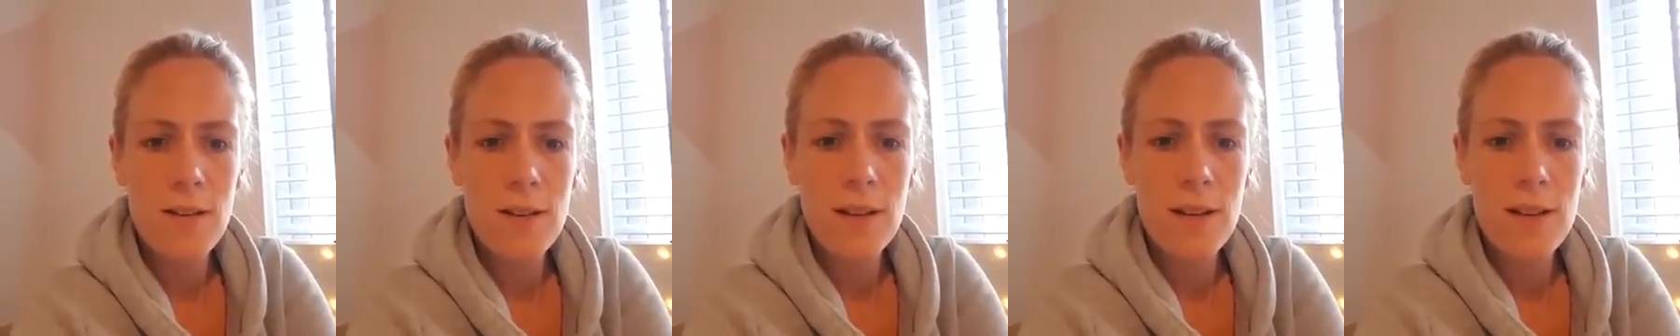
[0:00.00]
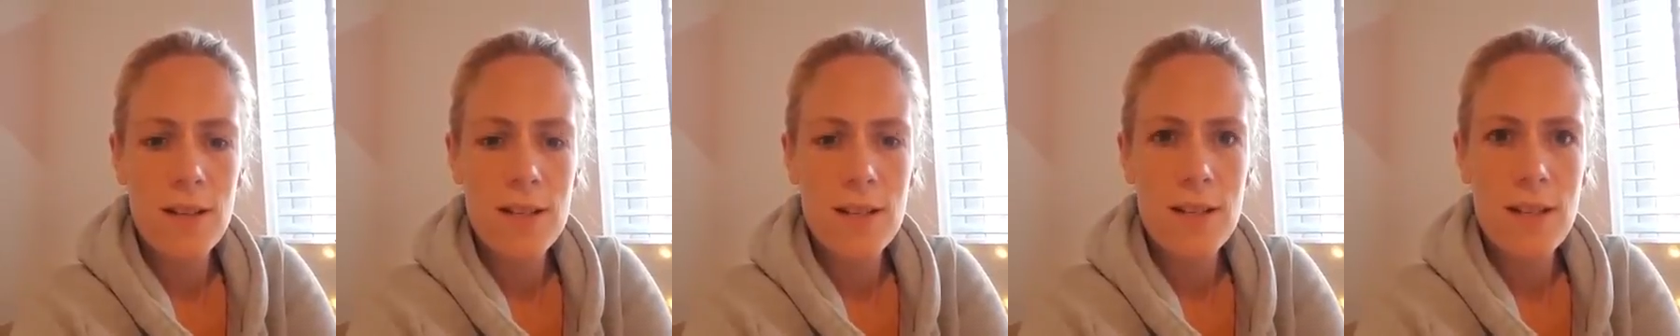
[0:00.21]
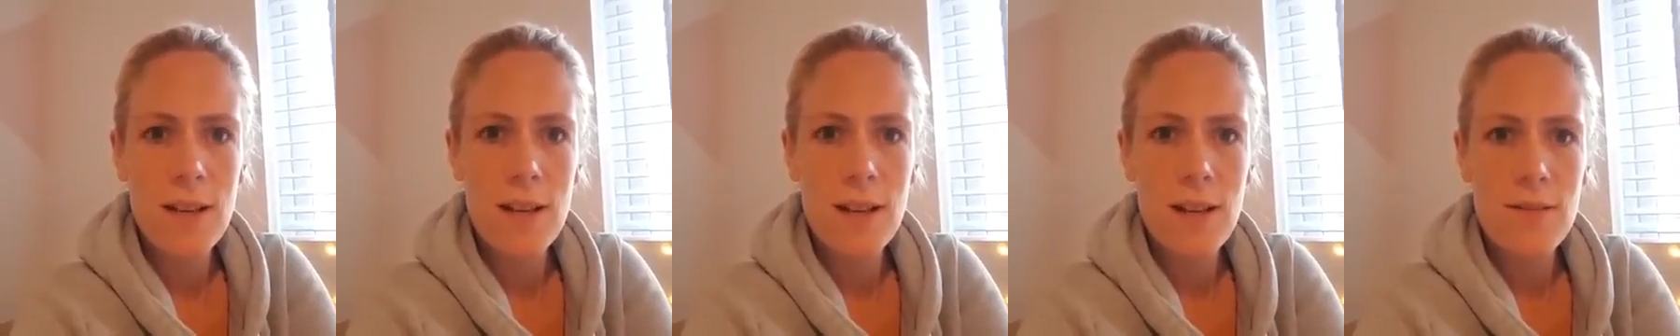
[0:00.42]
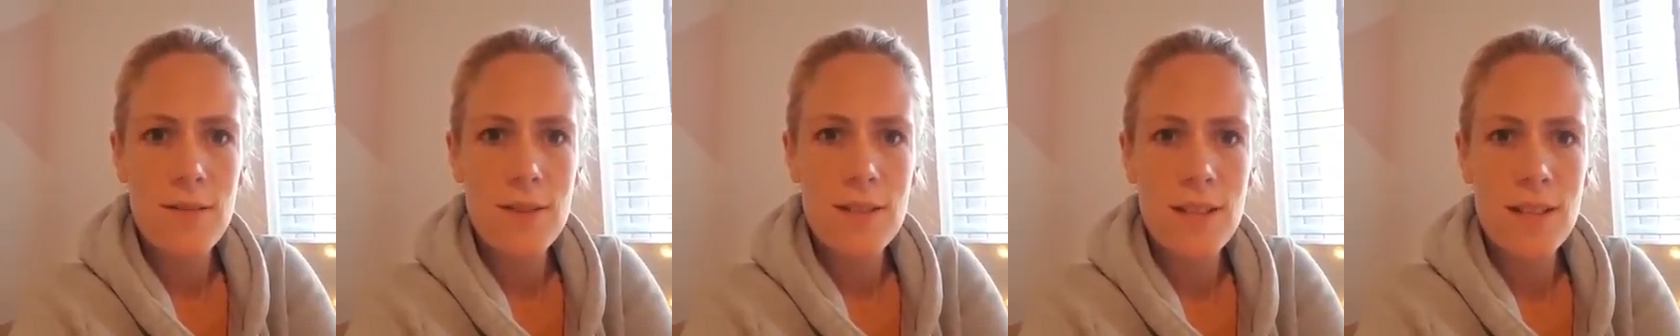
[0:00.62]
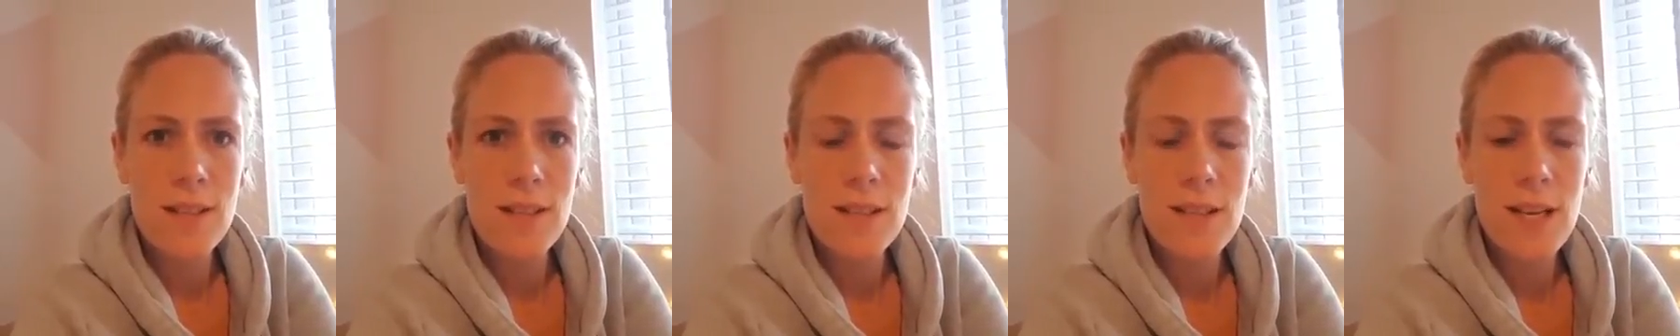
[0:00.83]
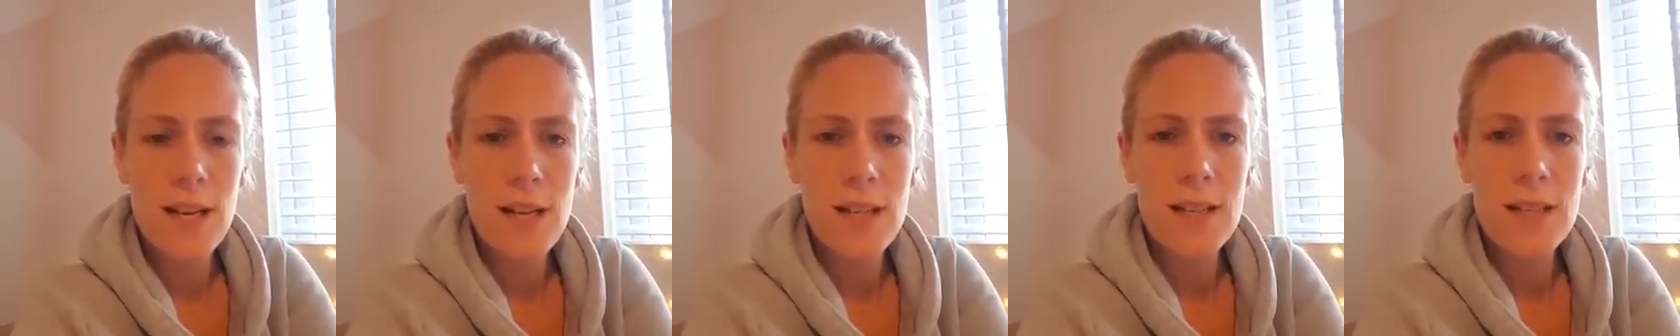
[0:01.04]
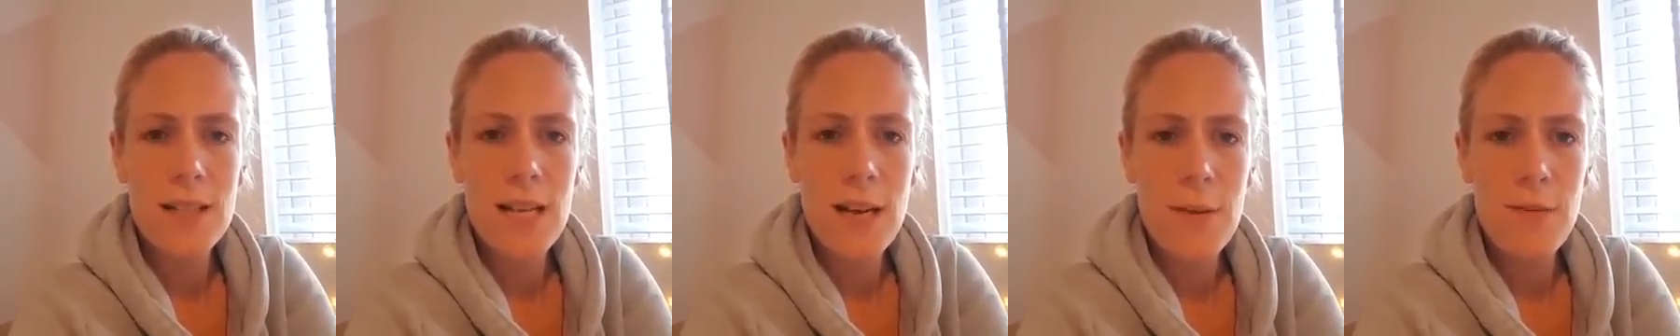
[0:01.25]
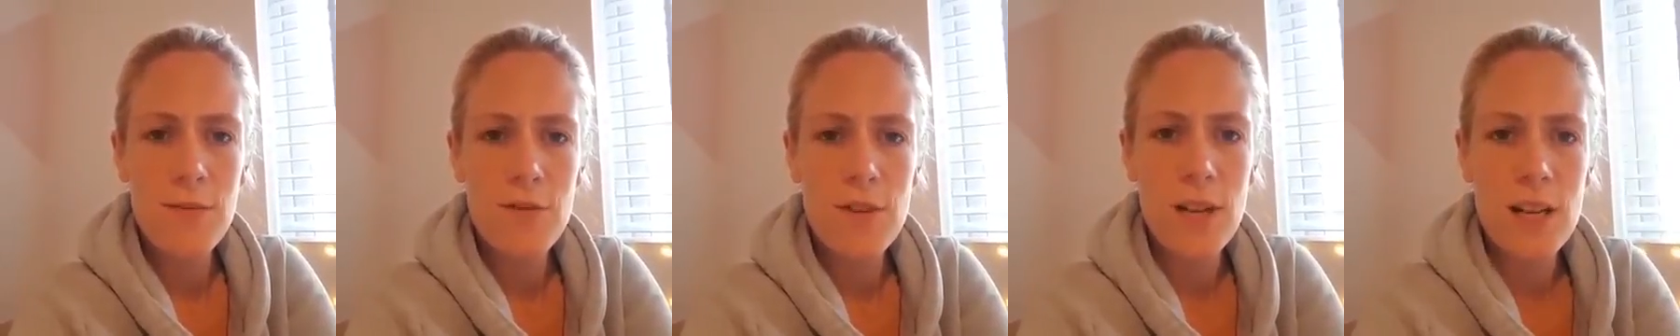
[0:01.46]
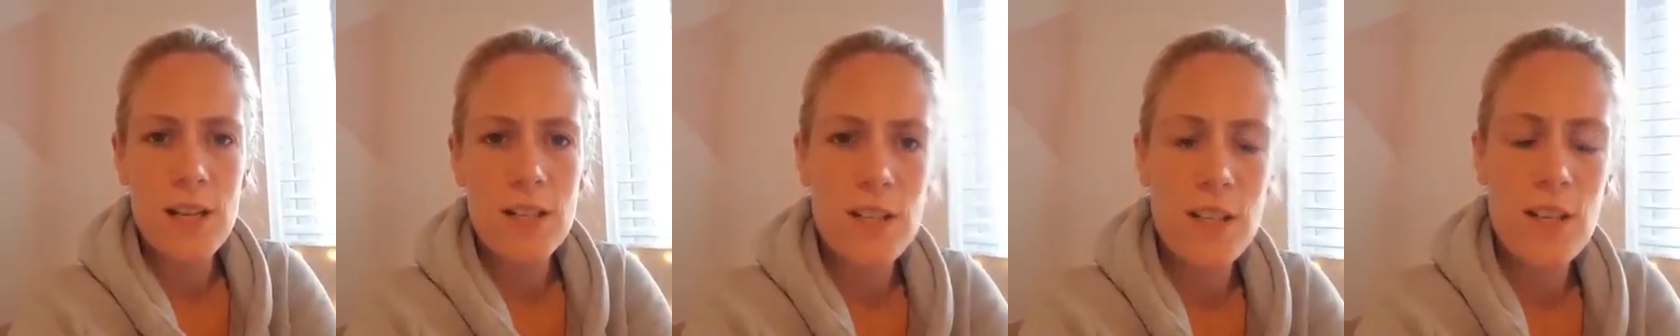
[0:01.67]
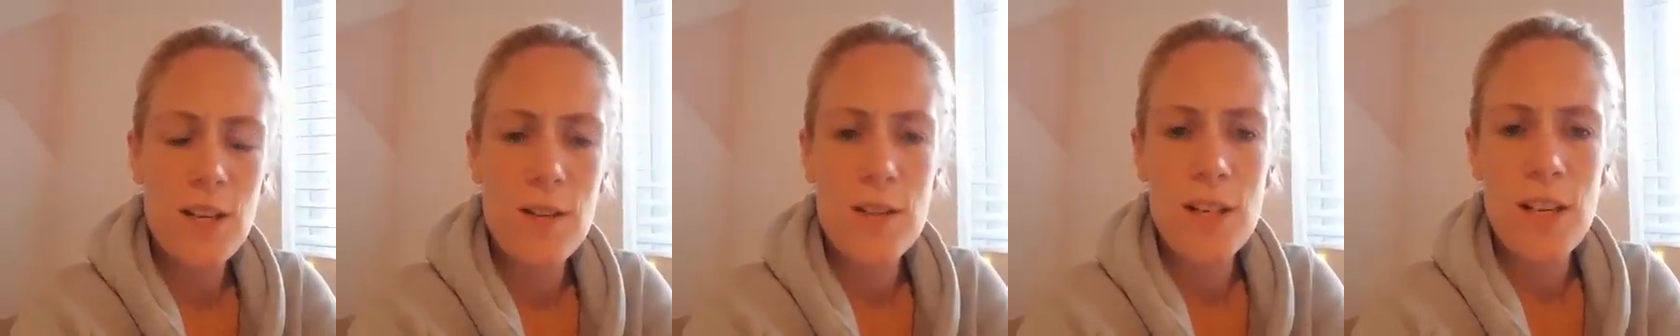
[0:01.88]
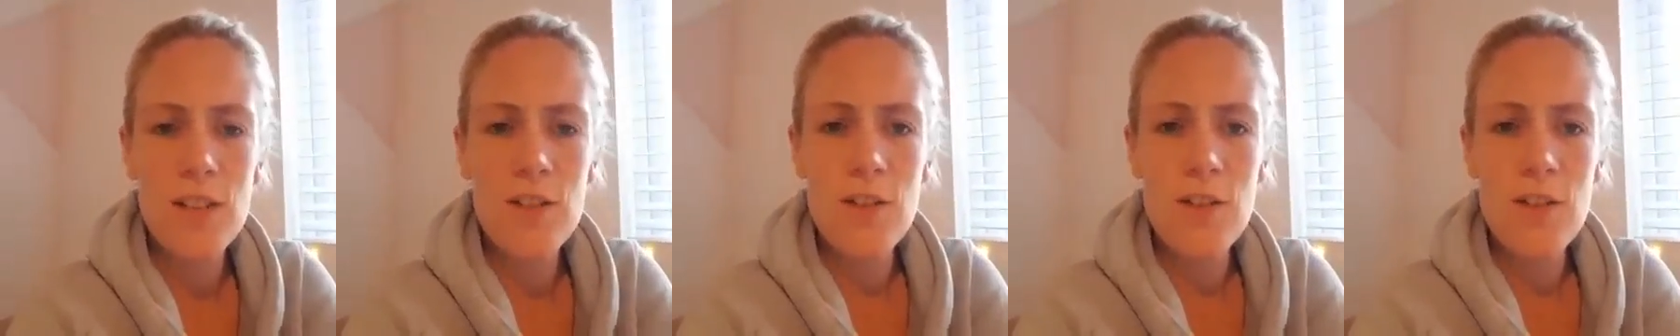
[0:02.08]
I think it's live. This is the second time I've tried to use it.